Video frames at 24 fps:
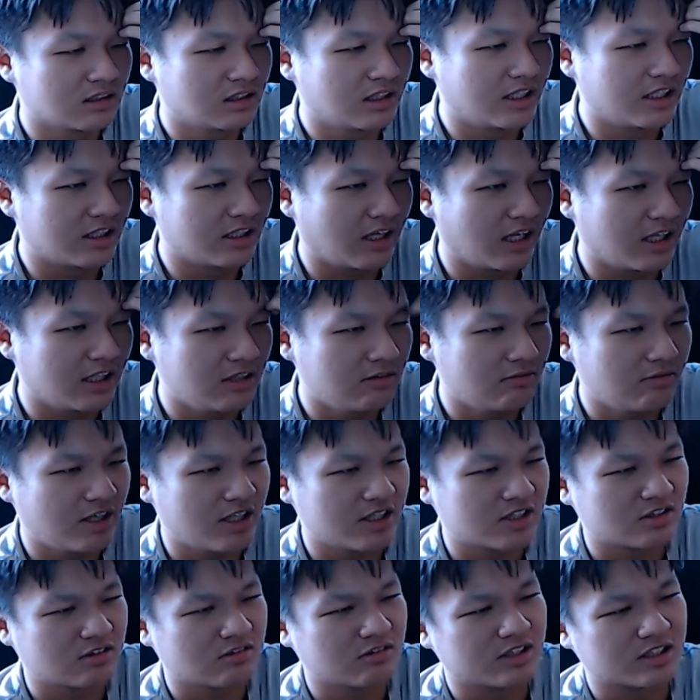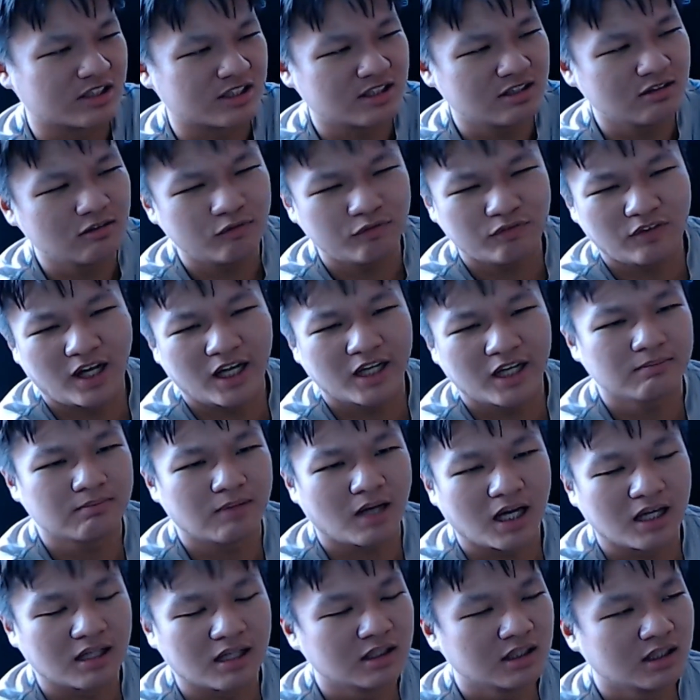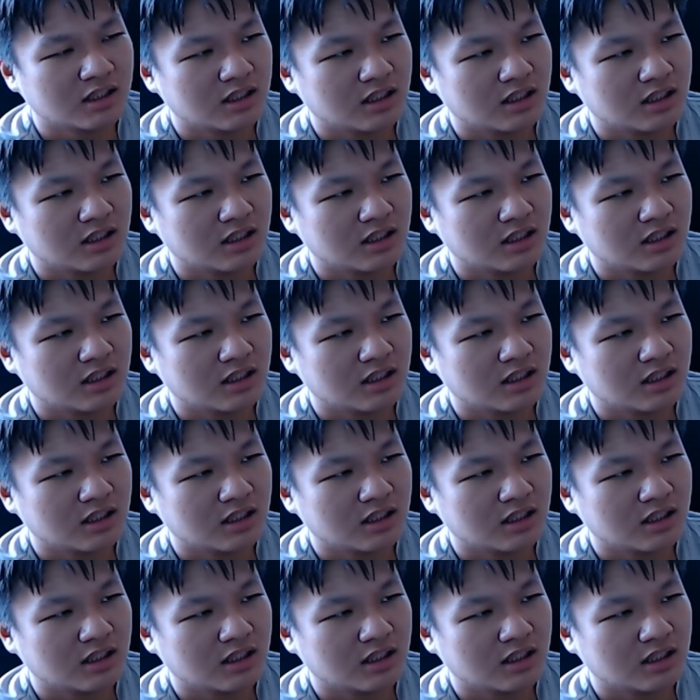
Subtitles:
in any way, so it's still fine, but